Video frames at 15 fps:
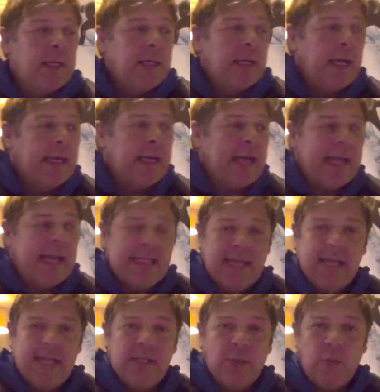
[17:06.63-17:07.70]
and 8
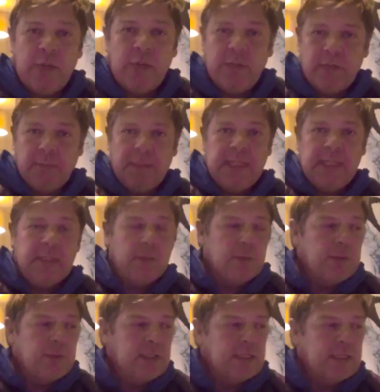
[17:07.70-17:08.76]
Days a Week with the
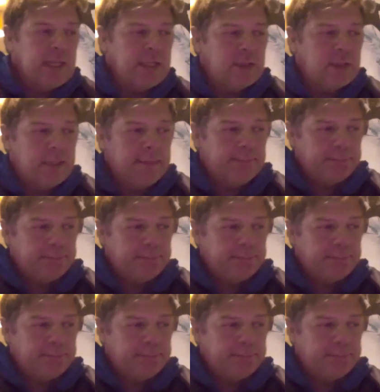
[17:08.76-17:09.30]
Beatles, etc.